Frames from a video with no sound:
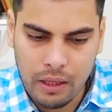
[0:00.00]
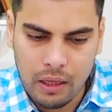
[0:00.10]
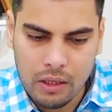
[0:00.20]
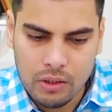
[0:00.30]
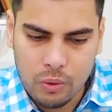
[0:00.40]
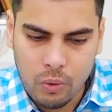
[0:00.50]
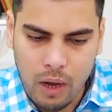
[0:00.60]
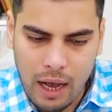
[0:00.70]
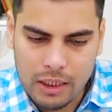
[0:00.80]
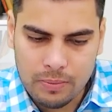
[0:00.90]
So,
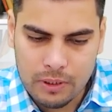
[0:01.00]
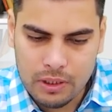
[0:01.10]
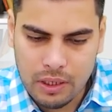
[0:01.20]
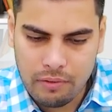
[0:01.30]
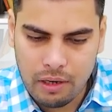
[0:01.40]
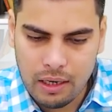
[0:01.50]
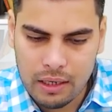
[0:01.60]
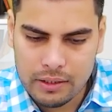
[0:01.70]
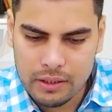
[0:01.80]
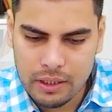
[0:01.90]
as per Central
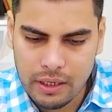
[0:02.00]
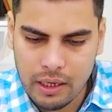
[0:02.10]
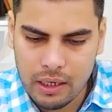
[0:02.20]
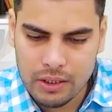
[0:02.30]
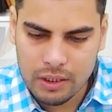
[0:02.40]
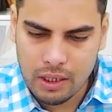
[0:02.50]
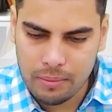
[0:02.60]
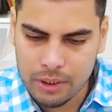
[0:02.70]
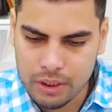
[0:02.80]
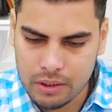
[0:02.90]
Electricity Regulation
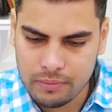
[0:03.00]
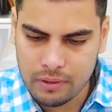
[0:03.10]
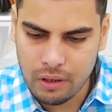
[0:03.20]
Commission,